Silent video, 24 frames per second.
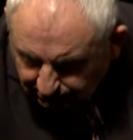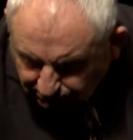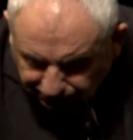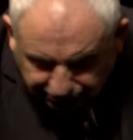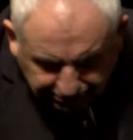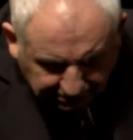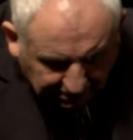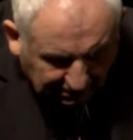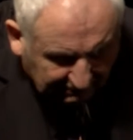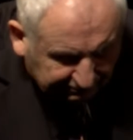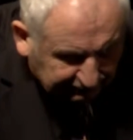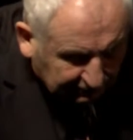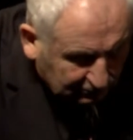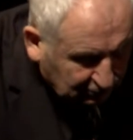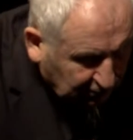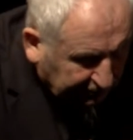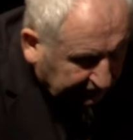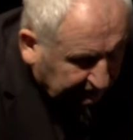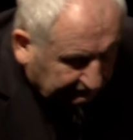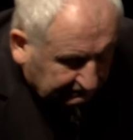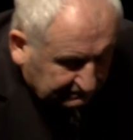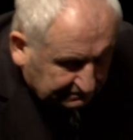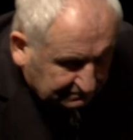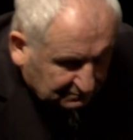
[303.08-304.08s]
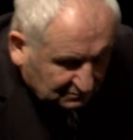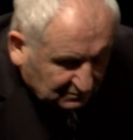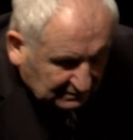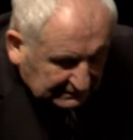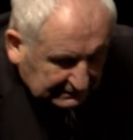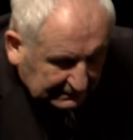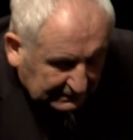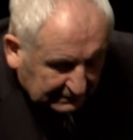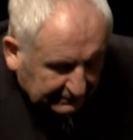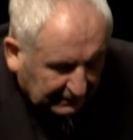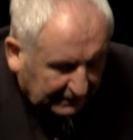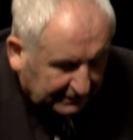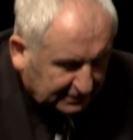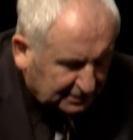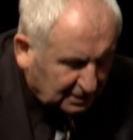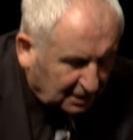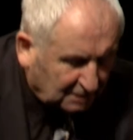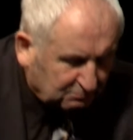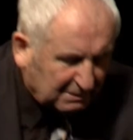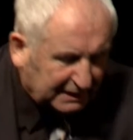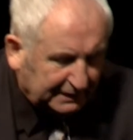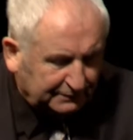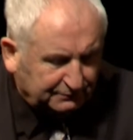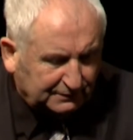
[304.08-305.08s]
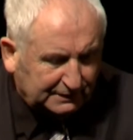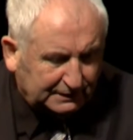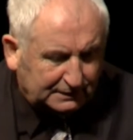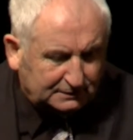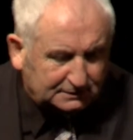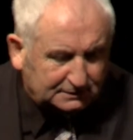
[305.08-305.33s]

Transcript: who shall I fall on? That young man there,